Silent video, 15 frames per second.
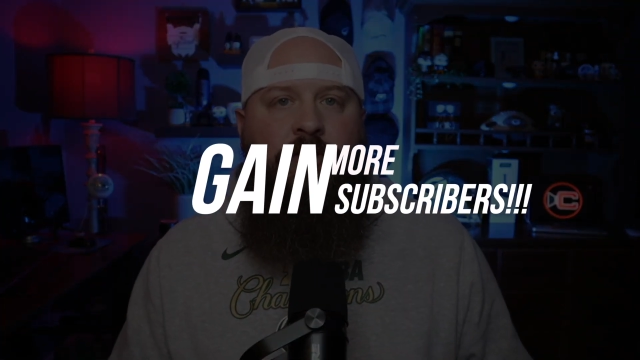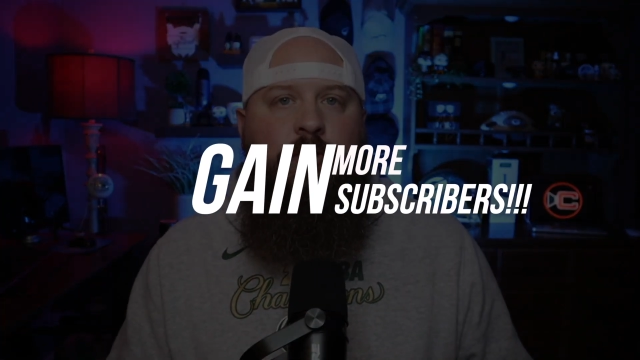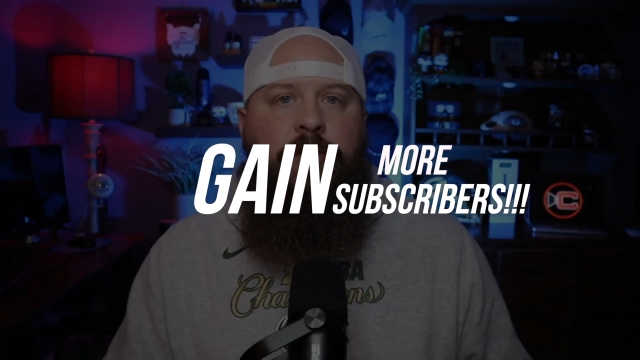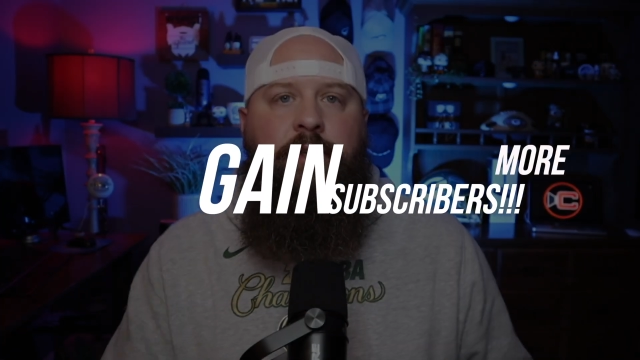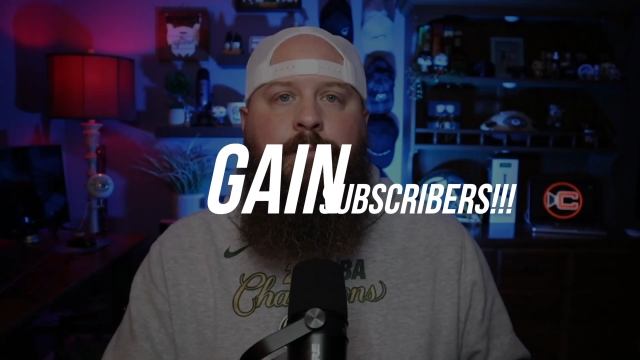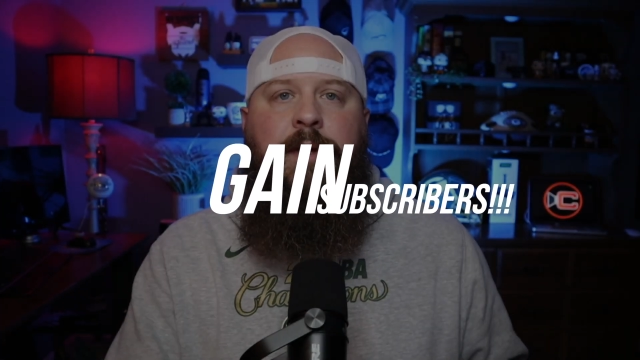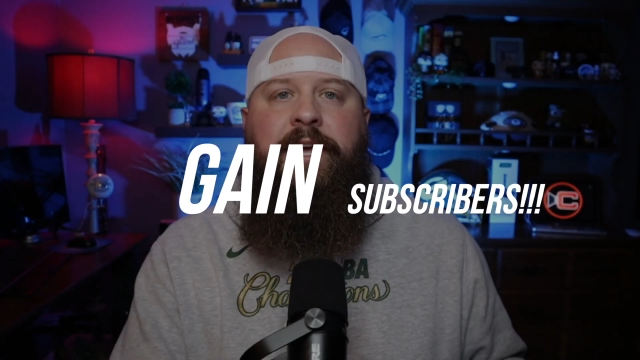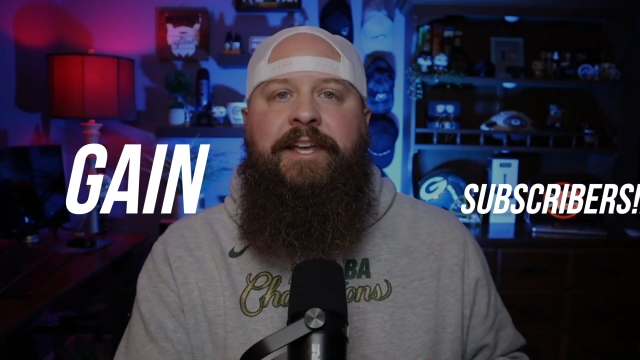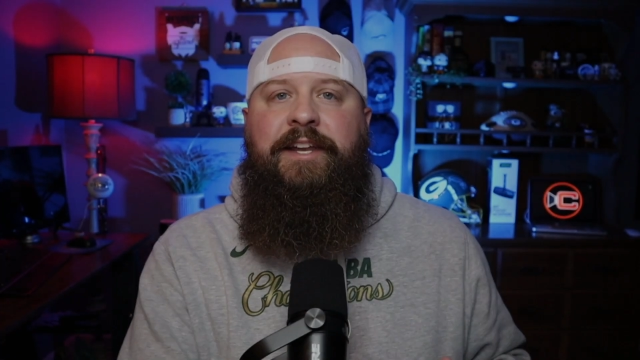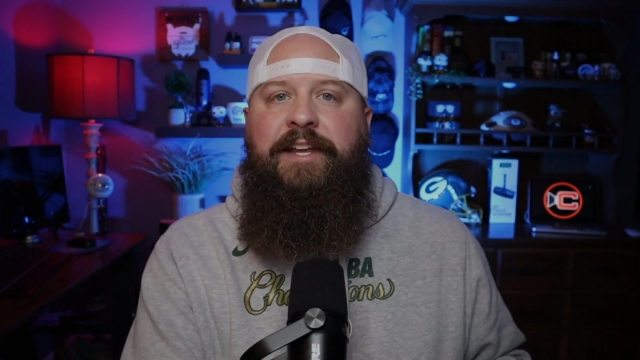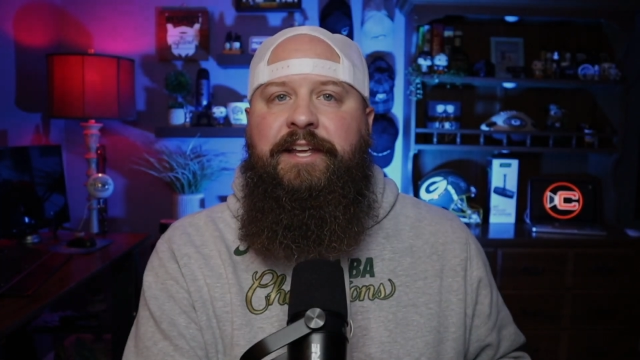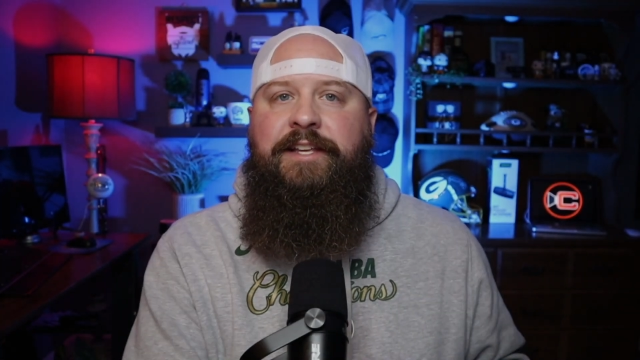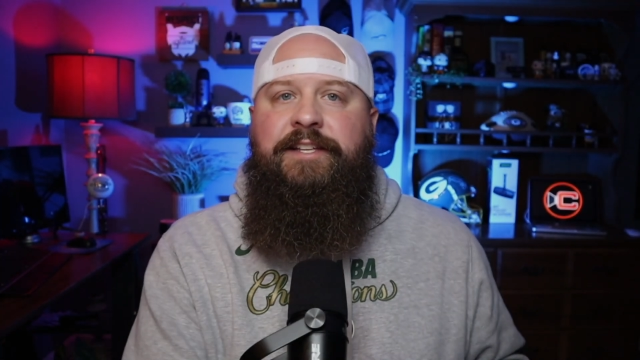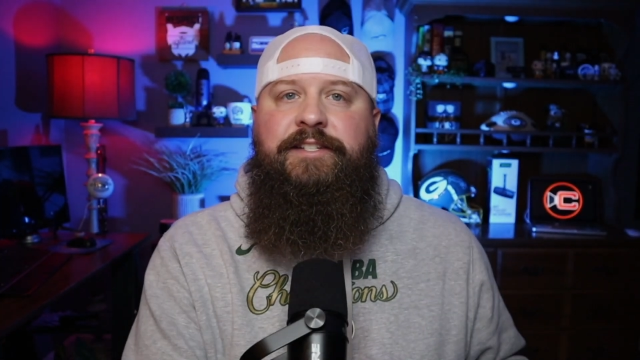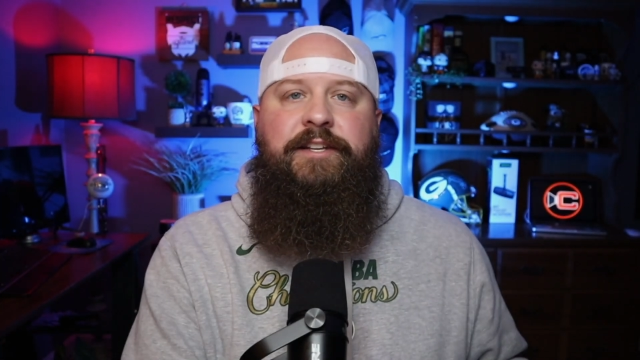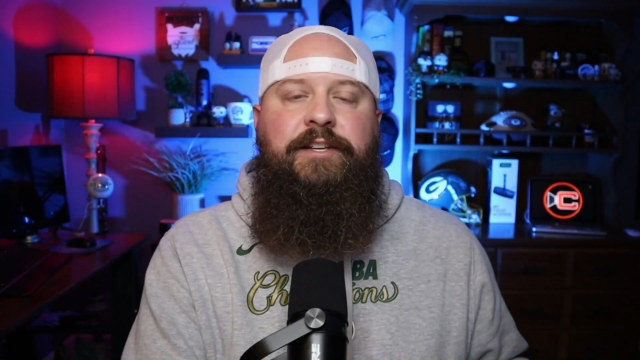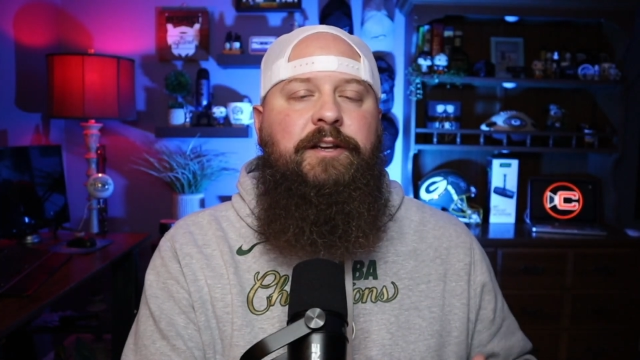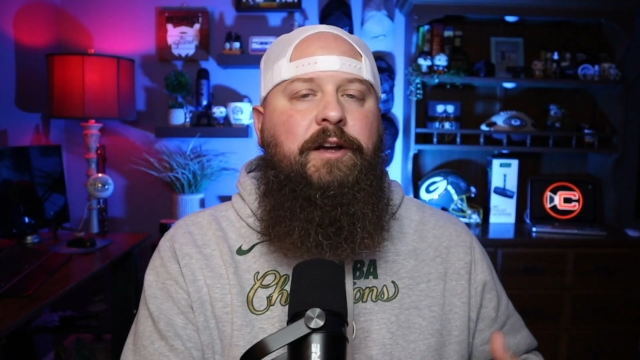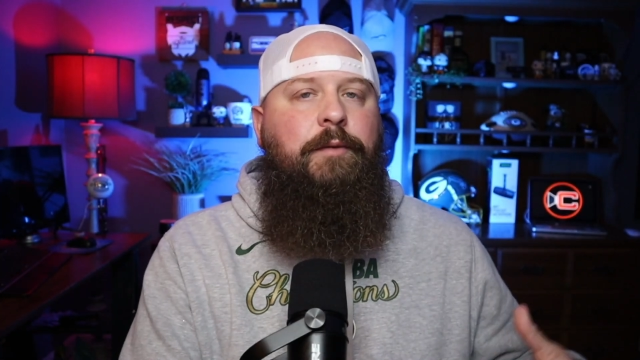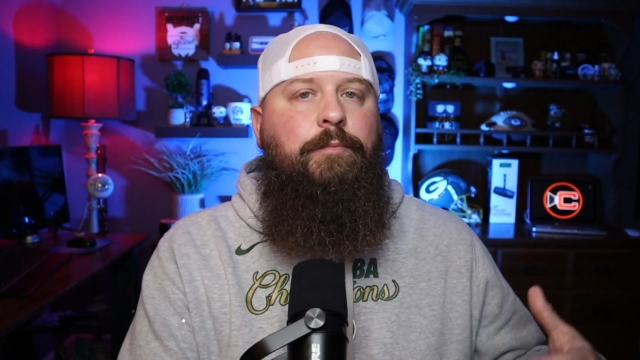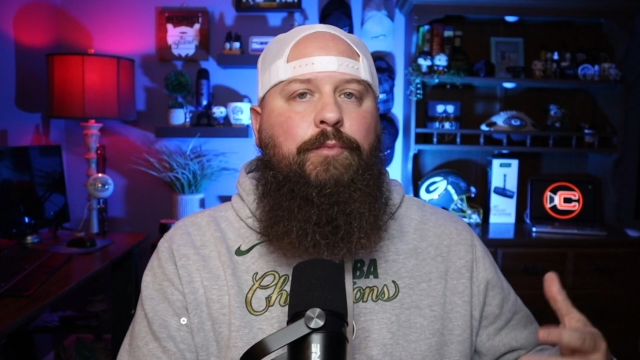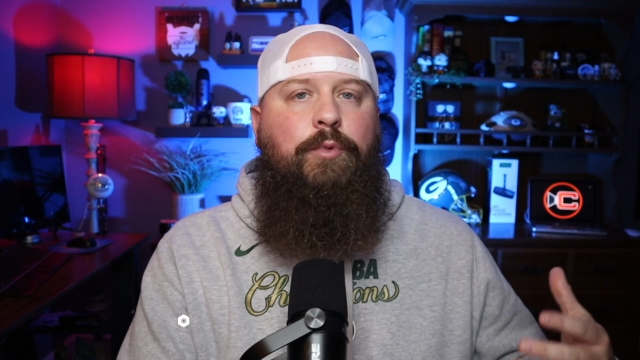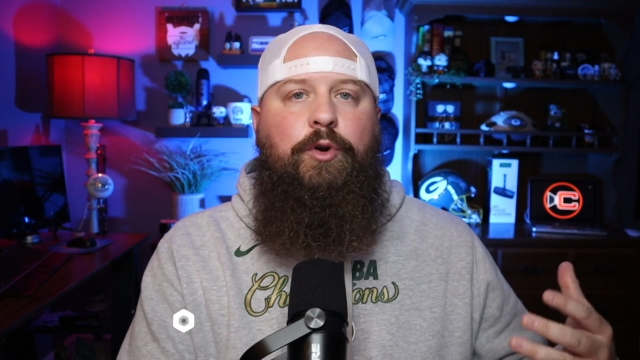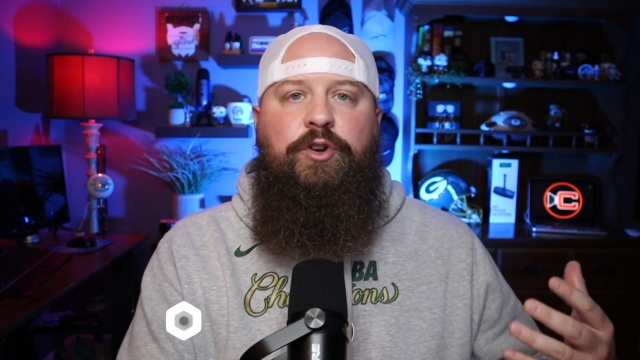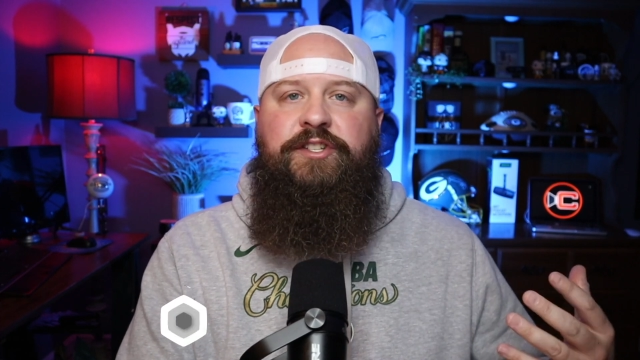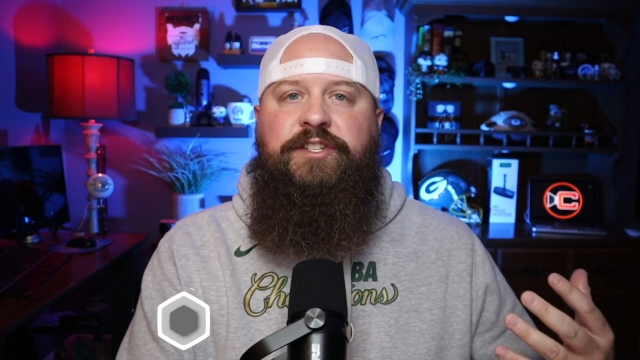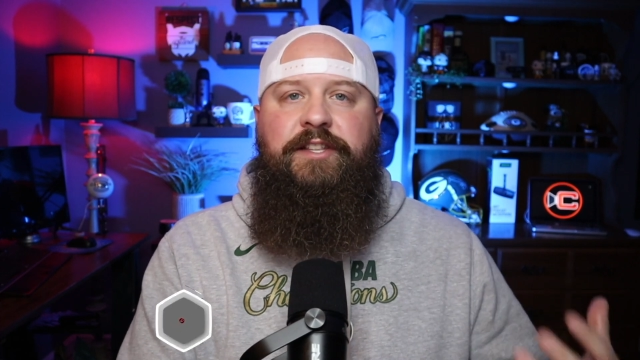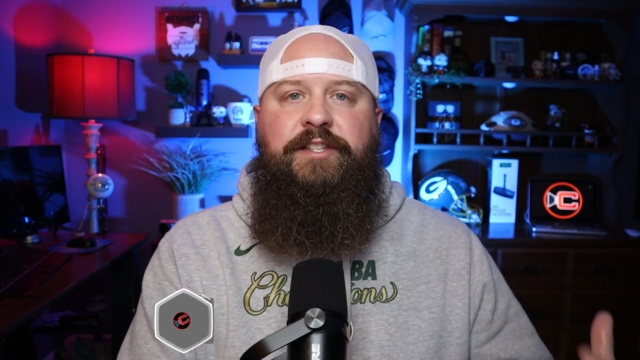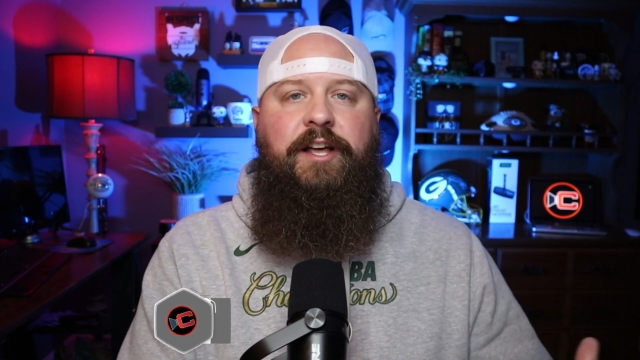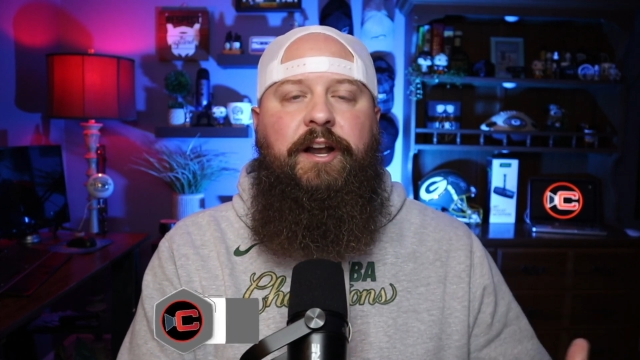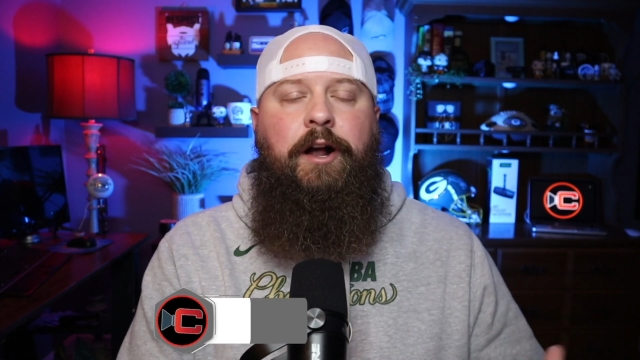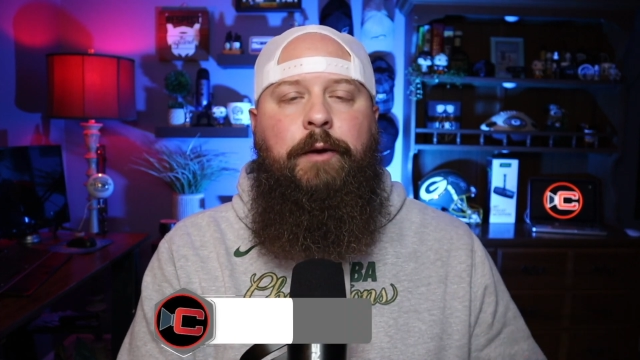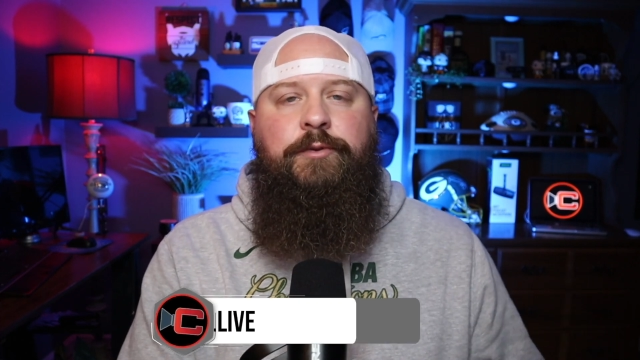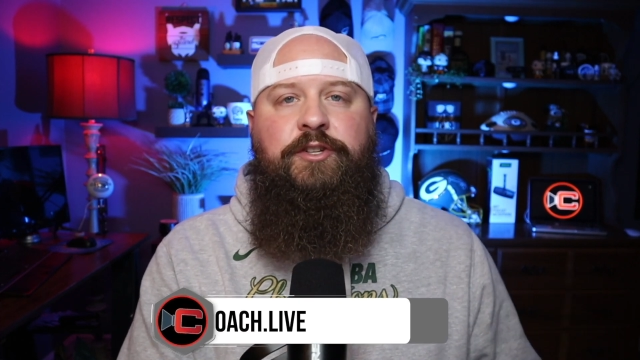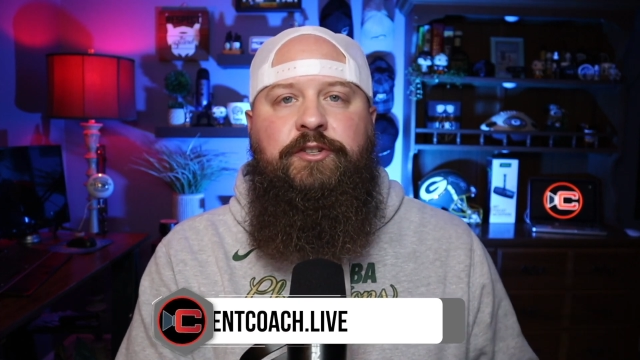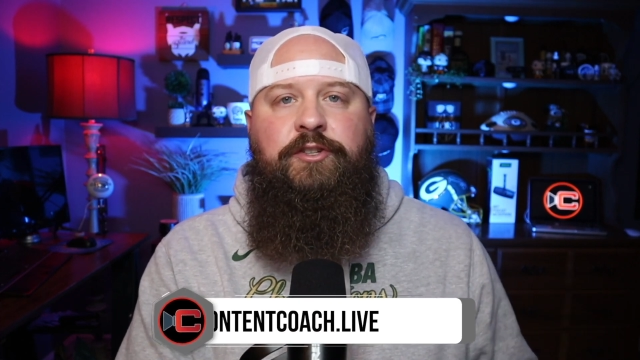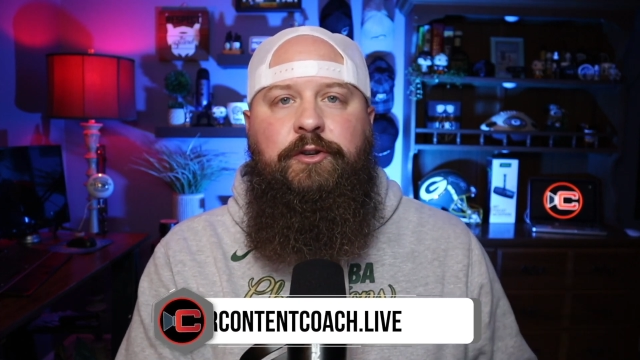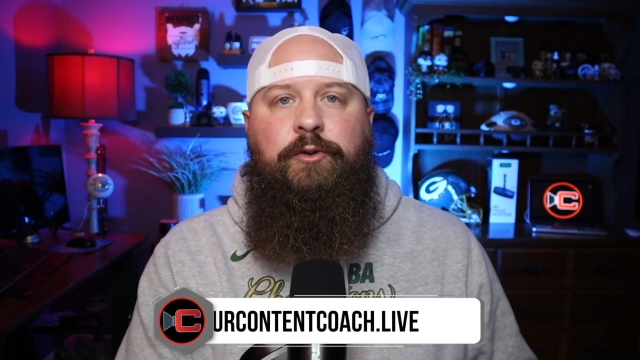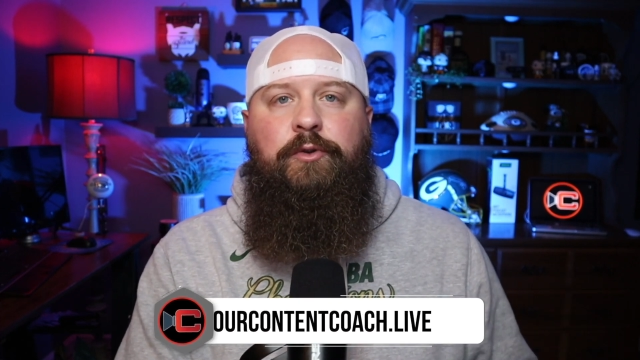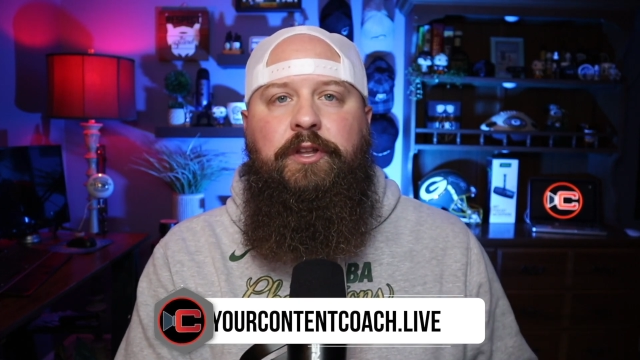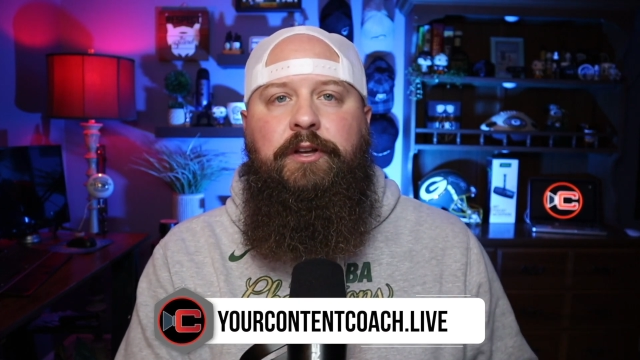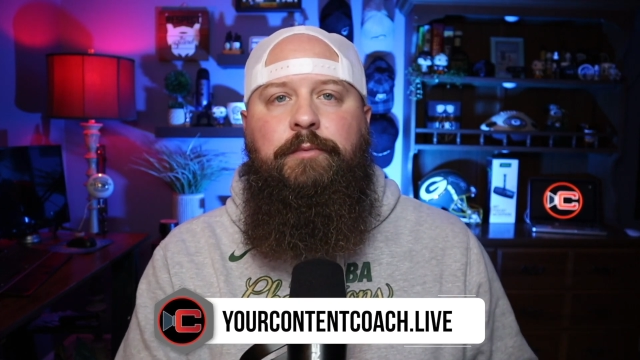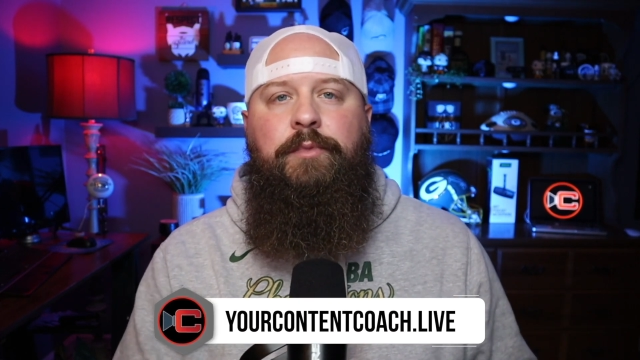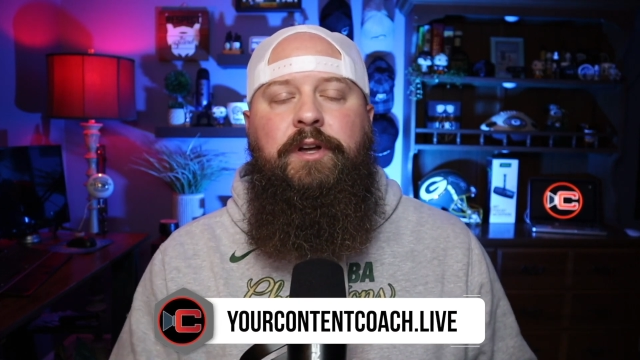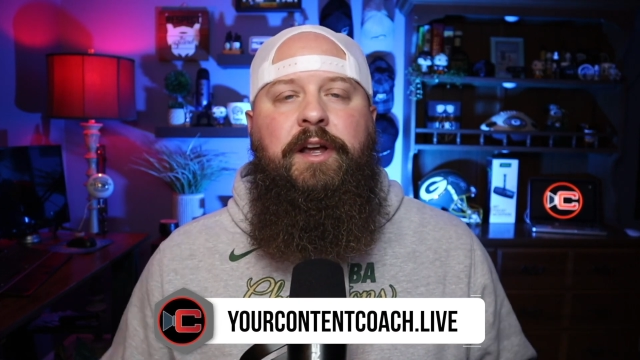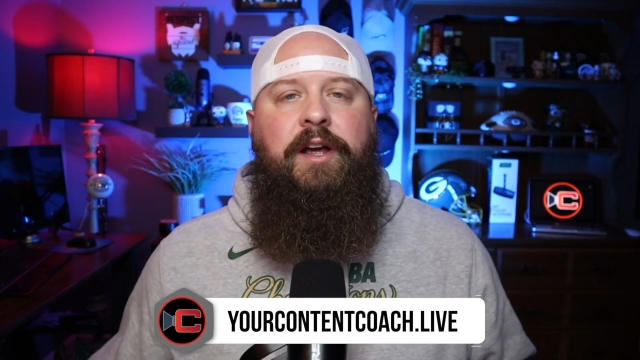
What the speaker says: You can make it easy, present that option to them.